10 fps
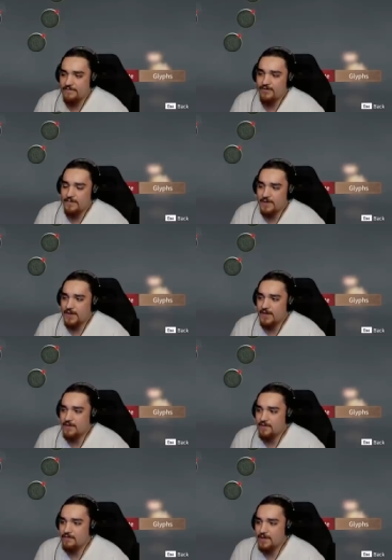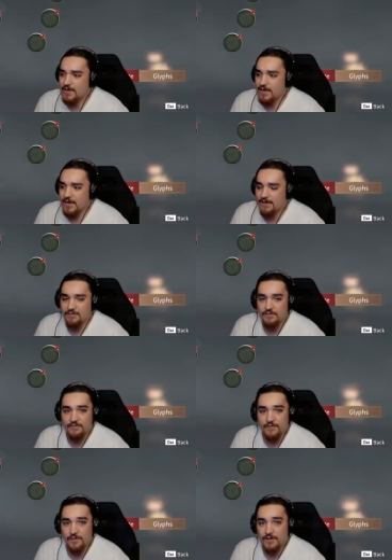very beginning, you're only going to have
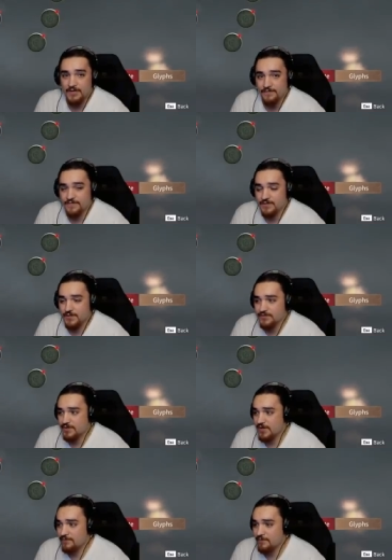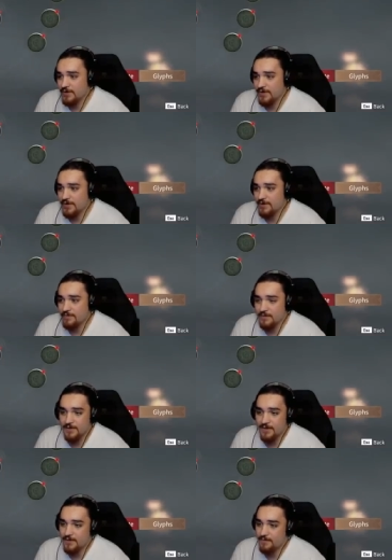four glyph slots. You're going to have one here, one
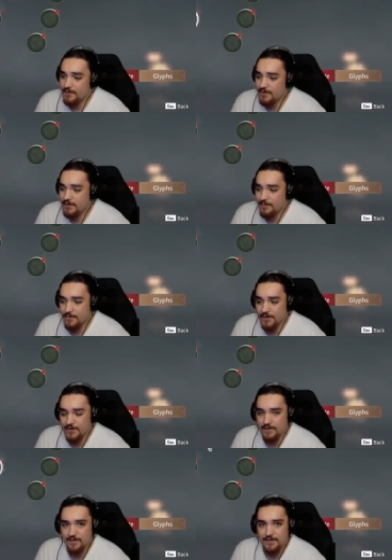here, one here, and one here.